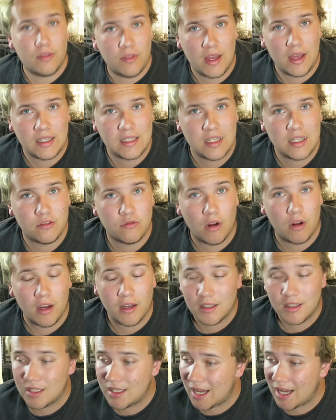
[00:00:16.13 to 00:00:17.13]
that is
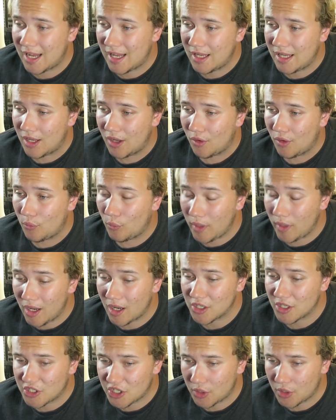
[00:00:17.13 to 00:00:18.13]
right. Today, we
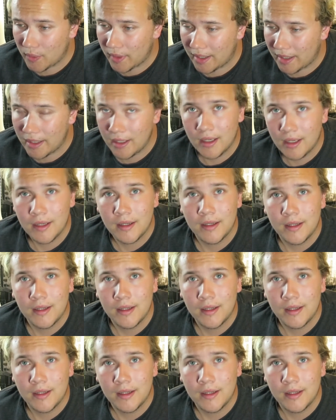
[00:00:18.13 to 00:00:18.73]
are doing